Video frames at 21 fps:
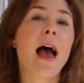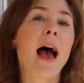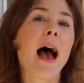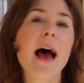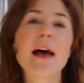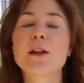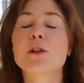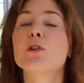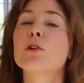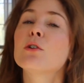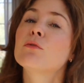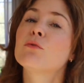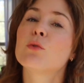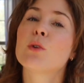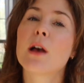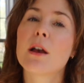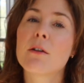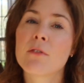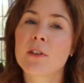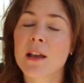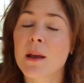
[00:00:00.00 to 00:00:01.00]
I don't know if
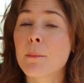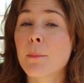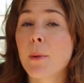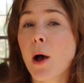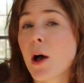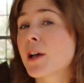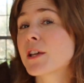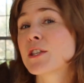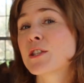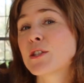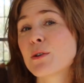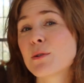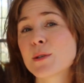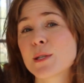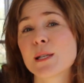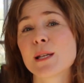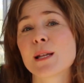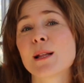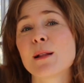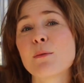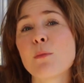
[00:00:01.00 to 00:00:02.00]
we'll ever get past
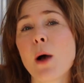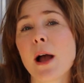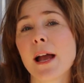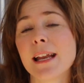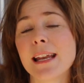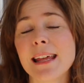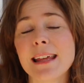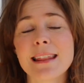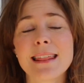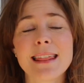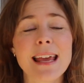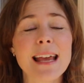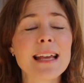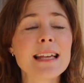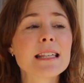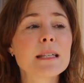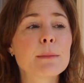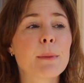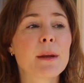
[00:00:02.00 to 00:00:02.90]
those little whiny things,